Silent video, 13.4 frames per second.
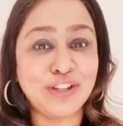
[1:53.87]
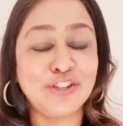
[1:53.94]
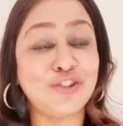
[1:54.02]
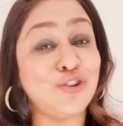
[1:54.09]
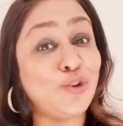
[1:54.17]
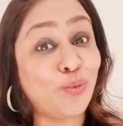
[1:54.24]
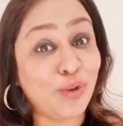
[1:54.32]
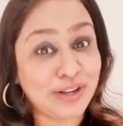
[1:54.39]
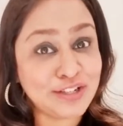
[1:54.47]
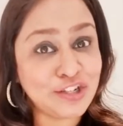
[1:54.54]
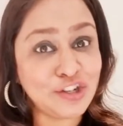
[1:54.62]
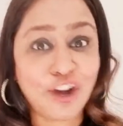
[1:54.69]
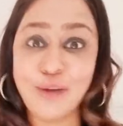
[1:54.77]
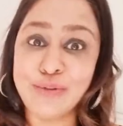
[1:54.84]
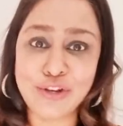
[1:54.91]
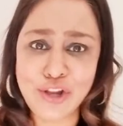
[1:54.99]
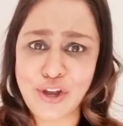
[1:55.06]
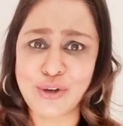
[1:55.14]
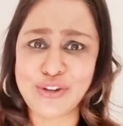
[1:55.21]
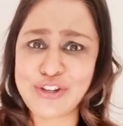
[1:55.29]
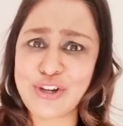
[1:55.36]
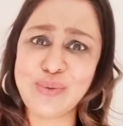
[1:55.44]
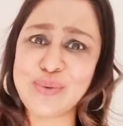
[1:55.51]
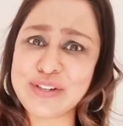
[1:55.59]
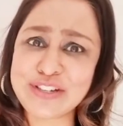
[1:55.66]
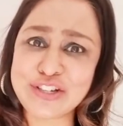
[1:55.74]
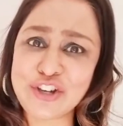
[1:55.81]
Do you want a job? No, you don't
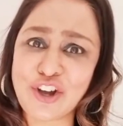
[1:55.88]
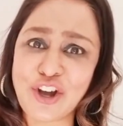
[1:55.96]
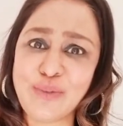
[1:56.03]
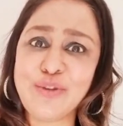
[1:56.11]
want a job.